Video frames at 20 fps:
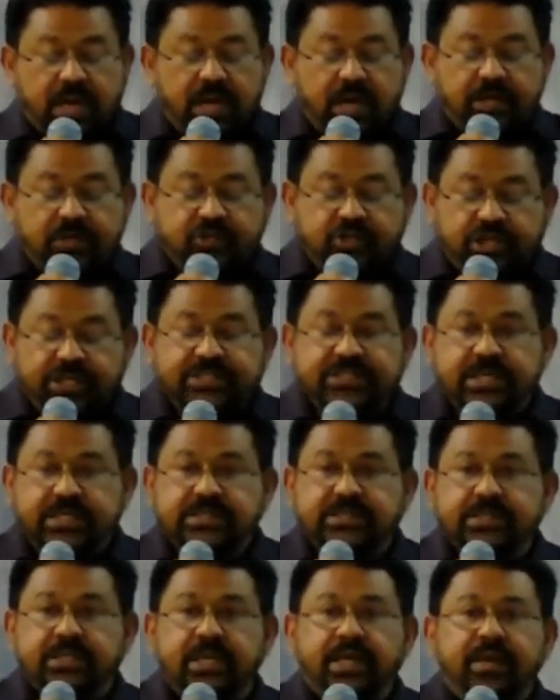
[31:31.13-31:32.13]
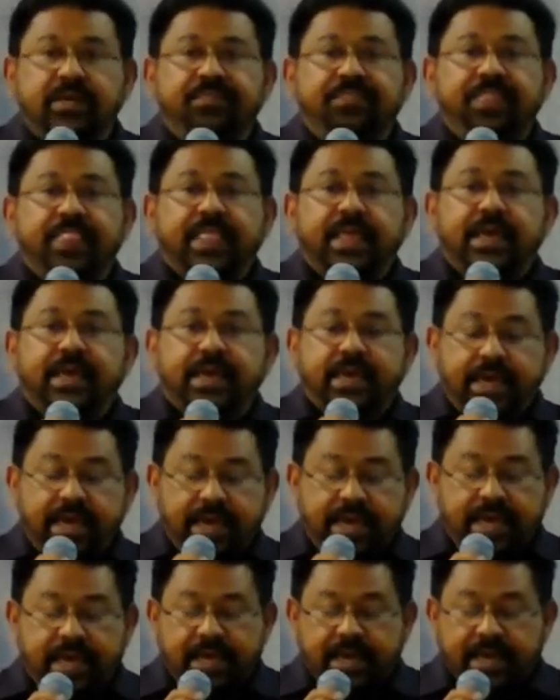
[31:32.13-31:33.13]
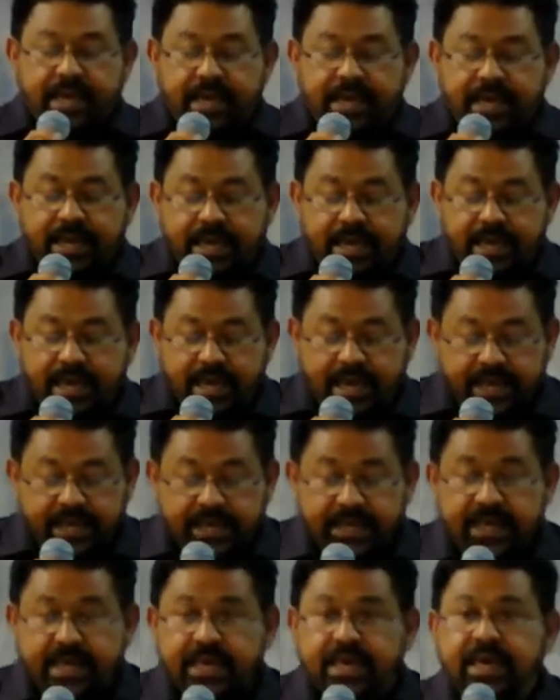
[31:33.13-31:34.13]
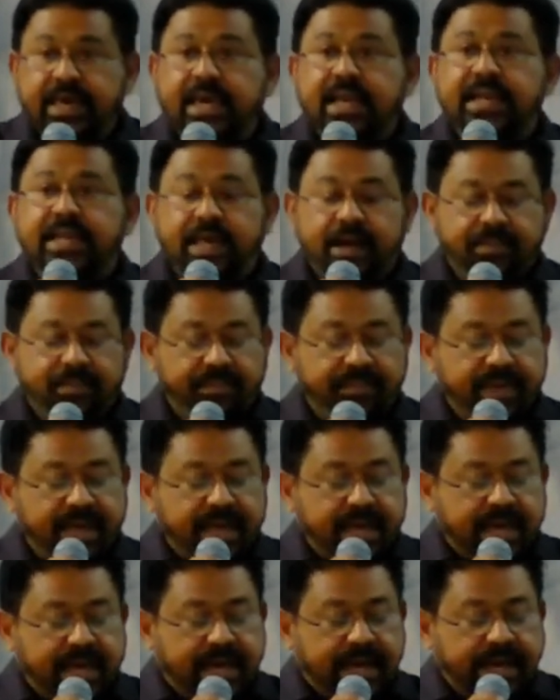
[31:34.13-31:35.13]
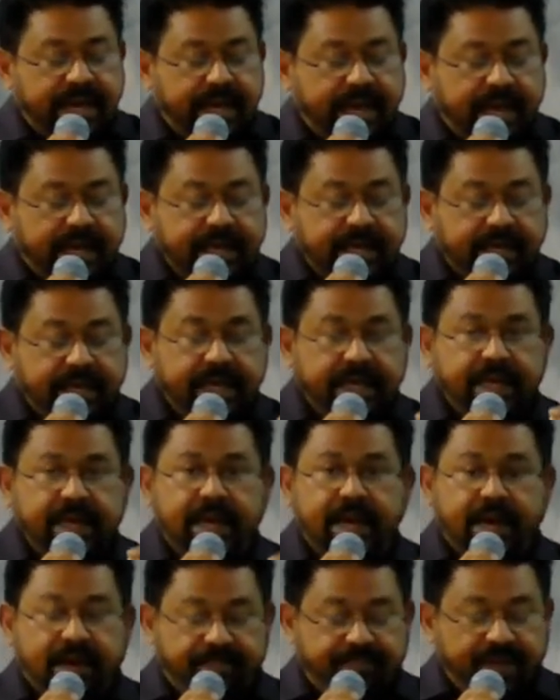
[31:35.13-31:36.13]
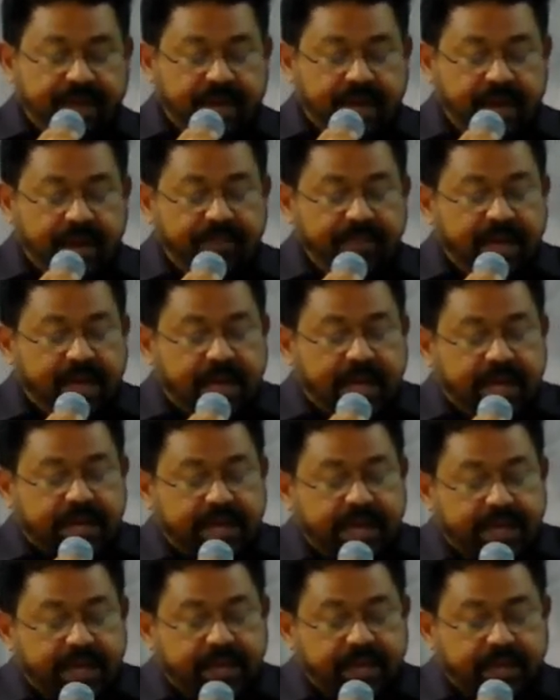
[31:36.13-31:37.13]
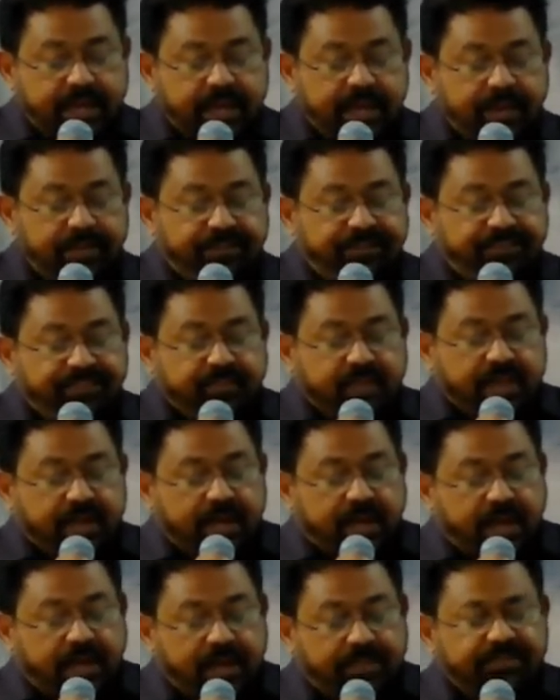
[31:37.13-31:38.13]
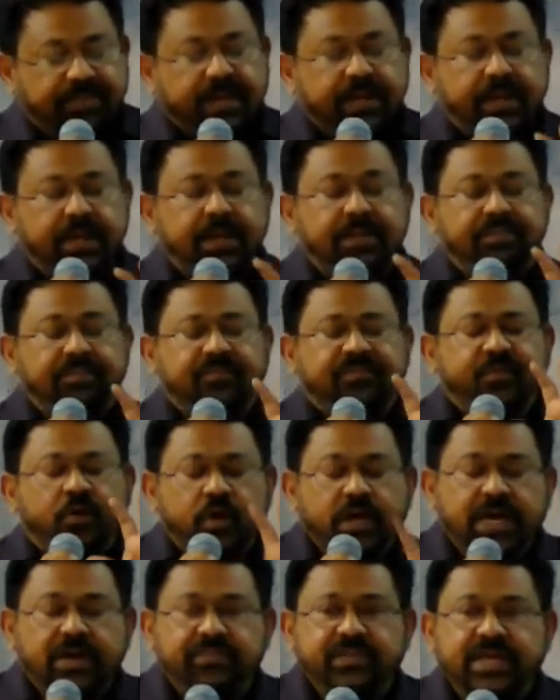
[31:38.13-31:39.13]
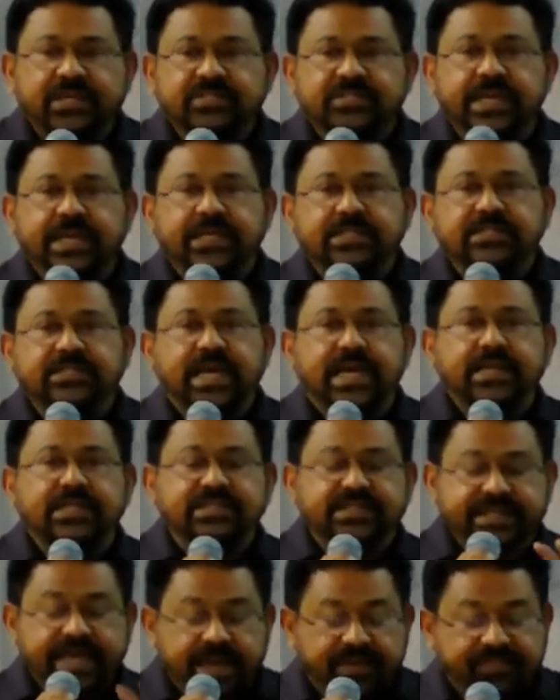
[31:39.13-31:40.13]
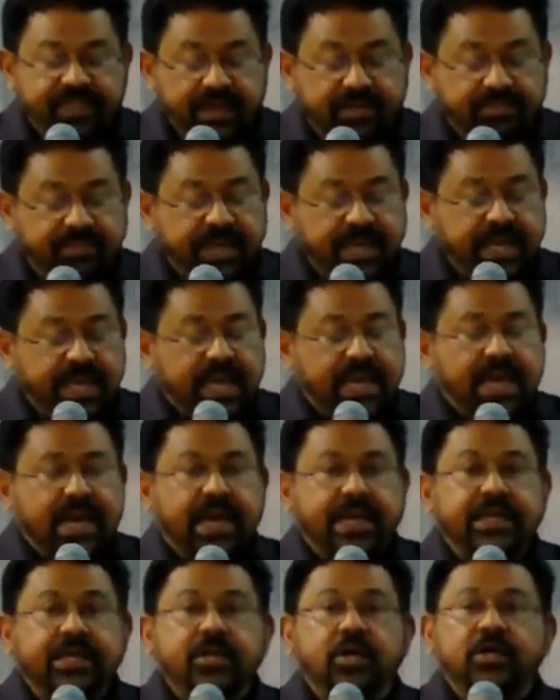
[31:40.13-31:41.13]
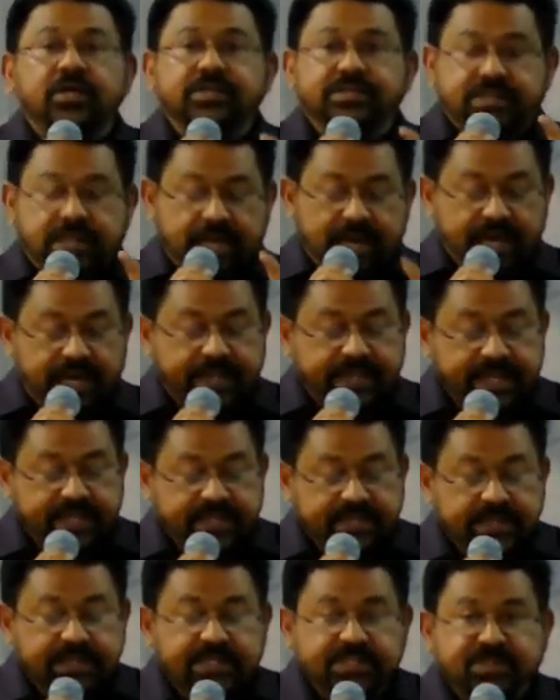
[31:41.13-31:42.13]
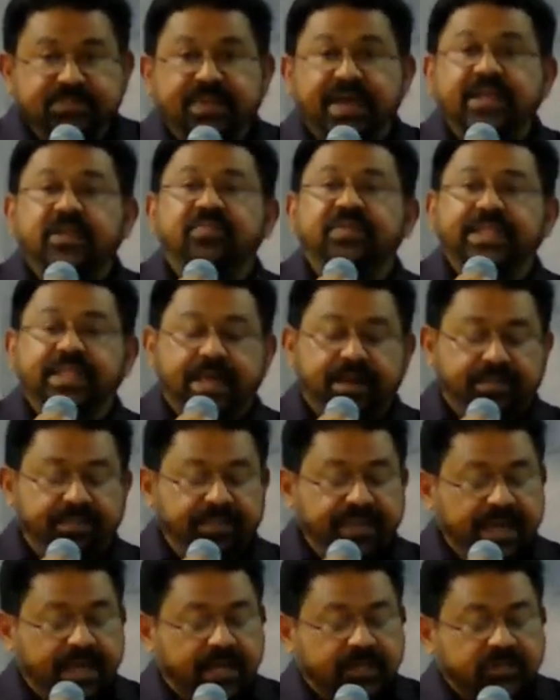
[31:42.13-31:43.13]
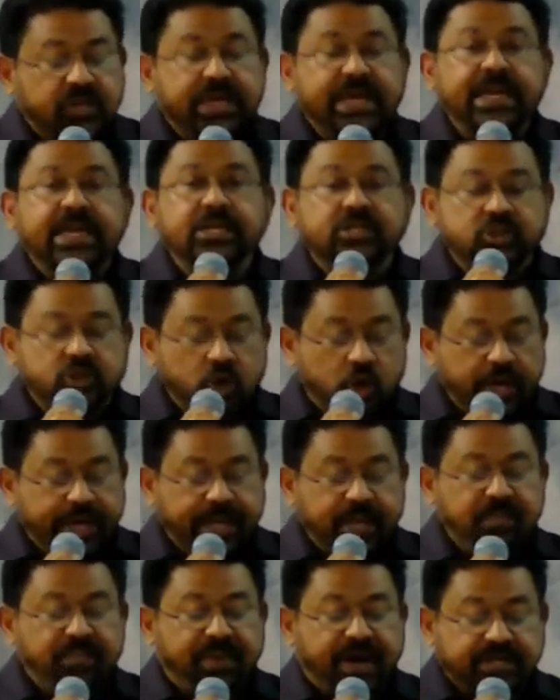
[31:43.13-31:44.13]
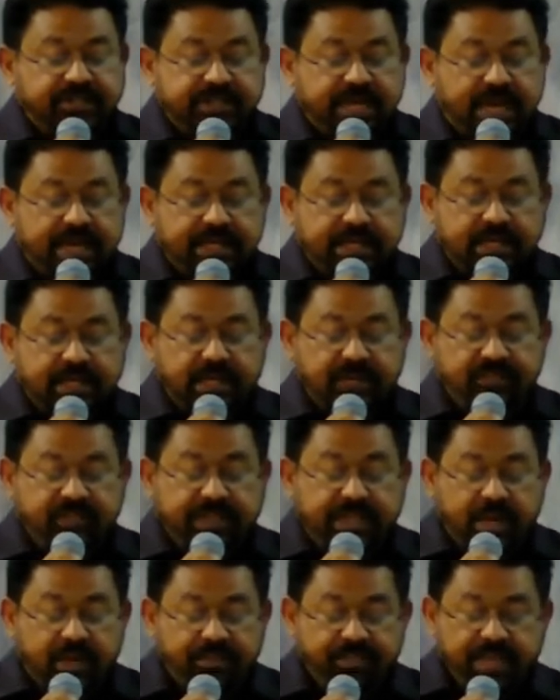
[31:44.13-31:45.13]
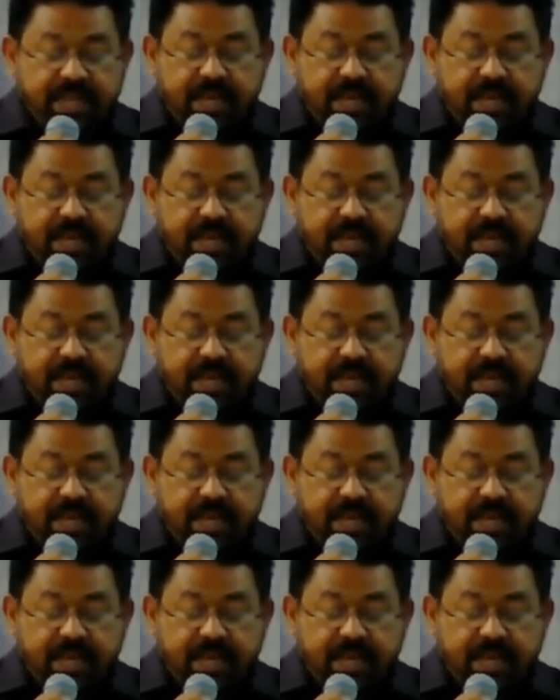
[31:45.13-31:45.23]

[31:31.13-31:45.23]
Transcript: Jesus, he he eh, he healed them and uh, he, uh, uh he he uh, he forgave their sins and saved them and you know uh, they, he spent with them so he didn't show any partiality with them.